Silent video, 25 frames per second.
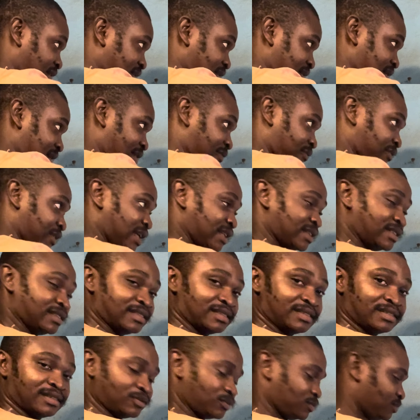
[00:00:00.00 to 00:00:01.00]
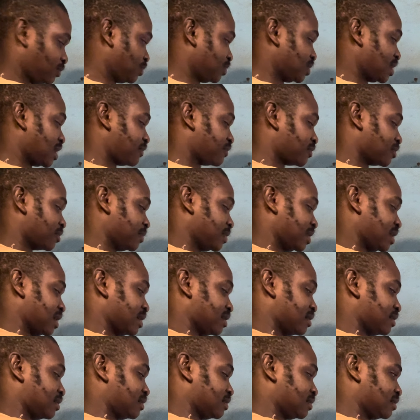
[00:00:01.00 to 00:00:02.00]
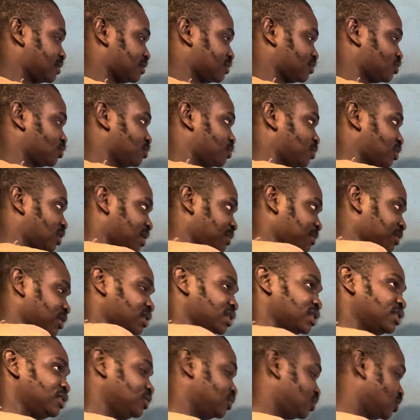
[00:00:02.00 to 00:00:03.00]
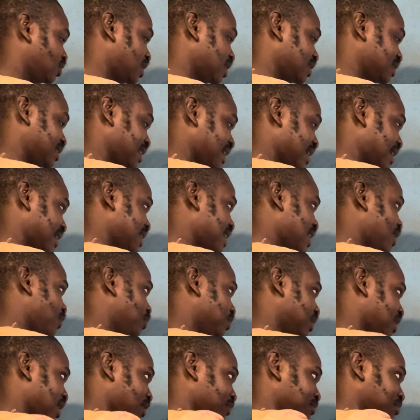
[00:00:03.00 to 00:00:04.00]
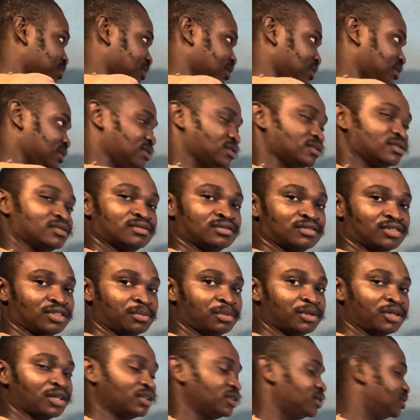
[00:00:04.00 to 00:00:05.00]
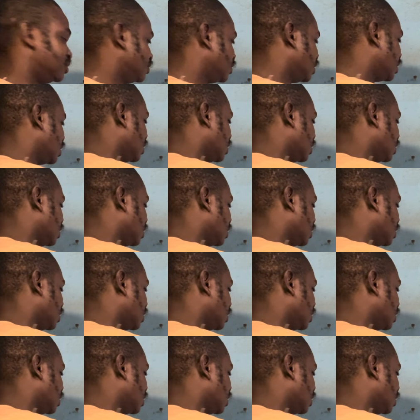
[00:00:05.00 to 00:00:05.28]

After this, we'll start from here. So, but let me clean it so that here now will now be the beginning.